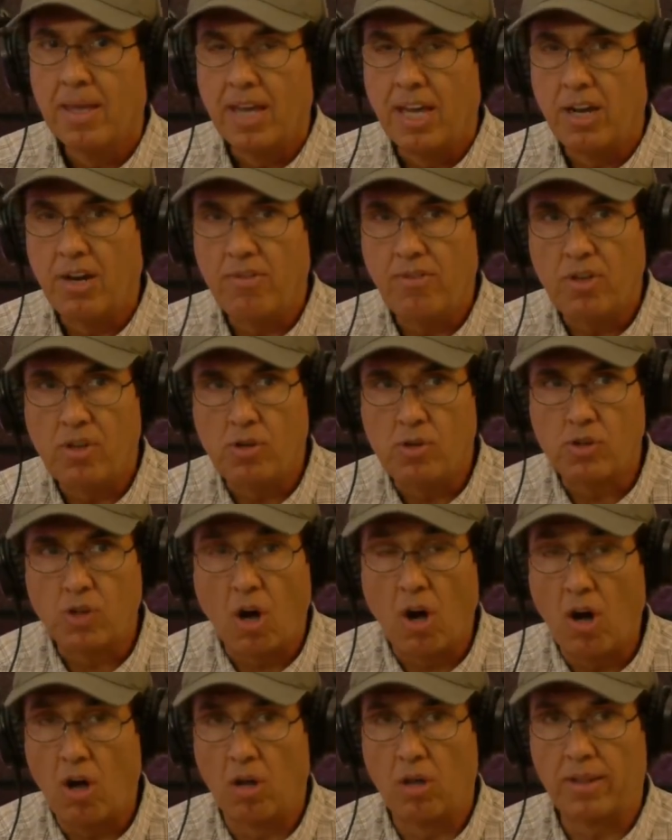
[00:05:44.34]
interviews
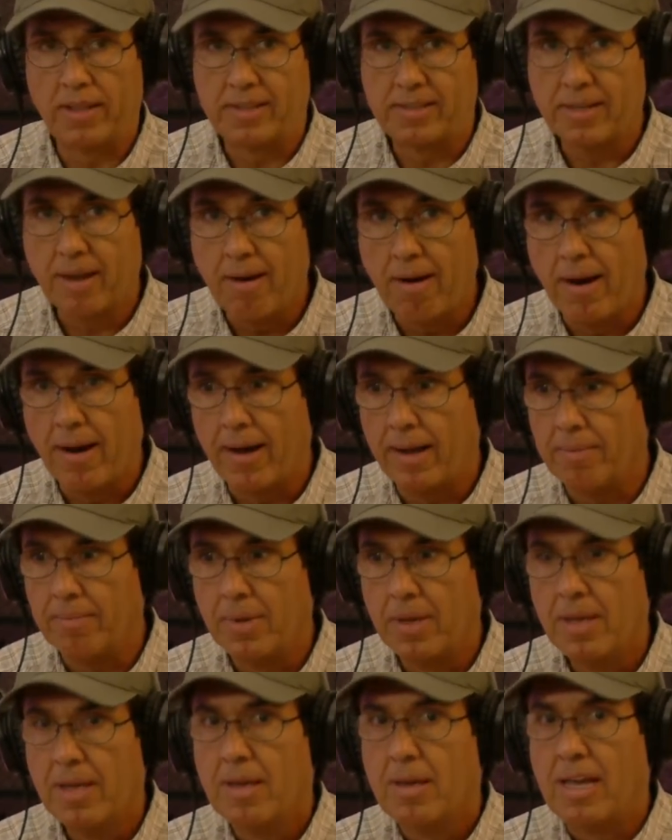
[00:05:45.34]
all the
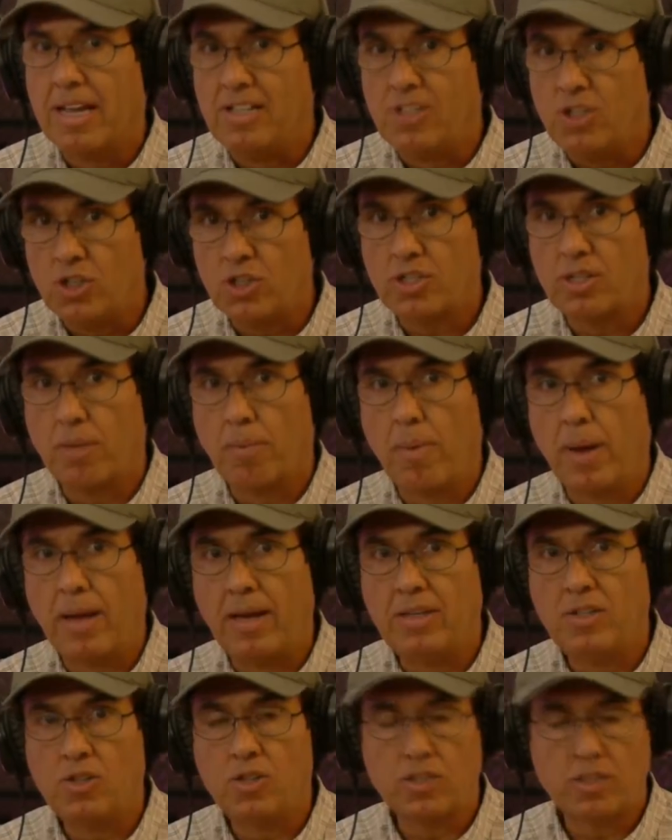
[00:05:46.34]
time. It's just
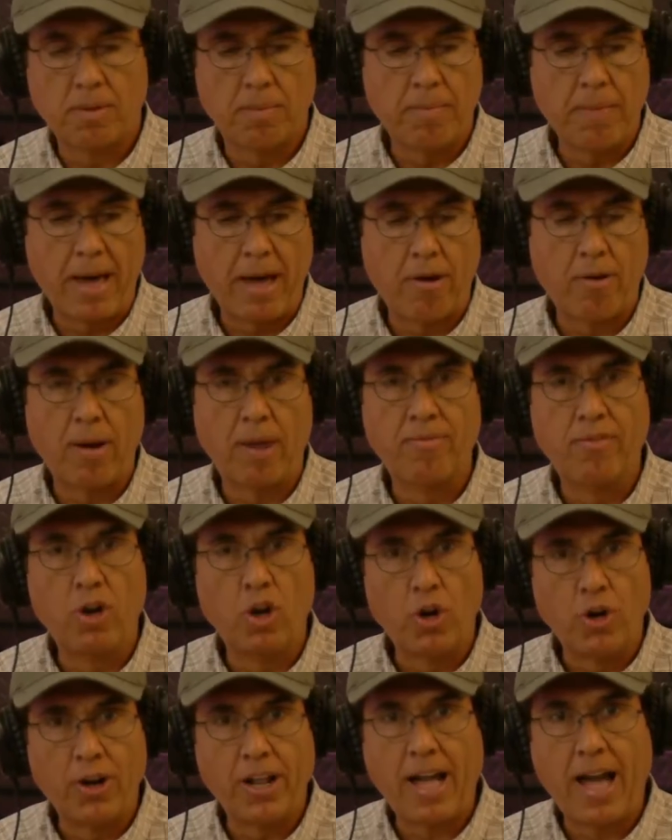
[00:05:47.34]
a matter of
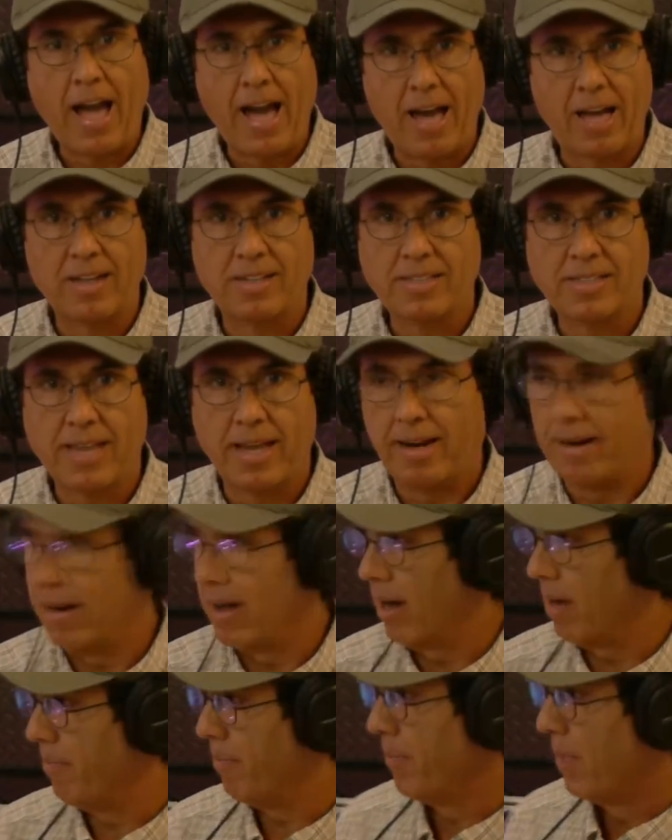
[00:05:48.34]
learning how to set it
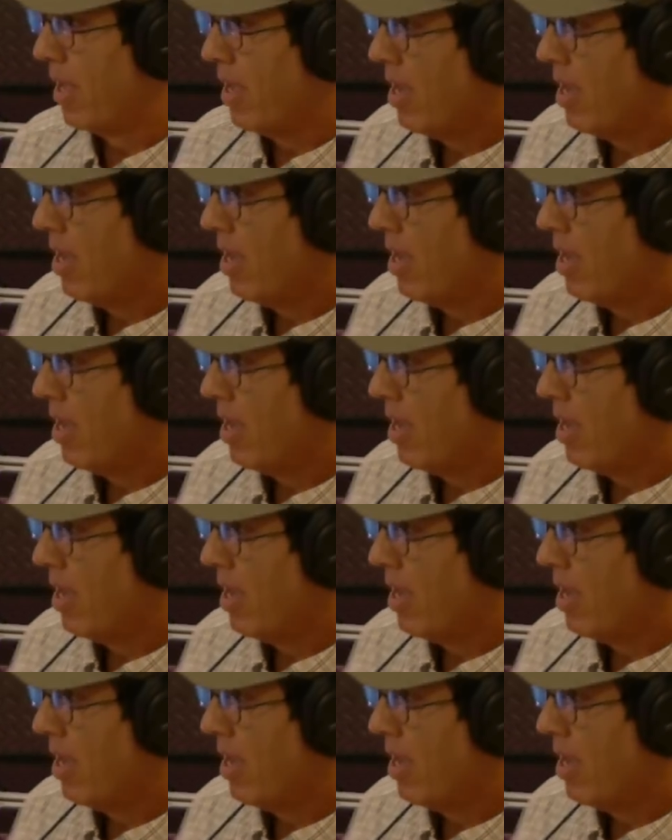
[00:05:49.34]
up.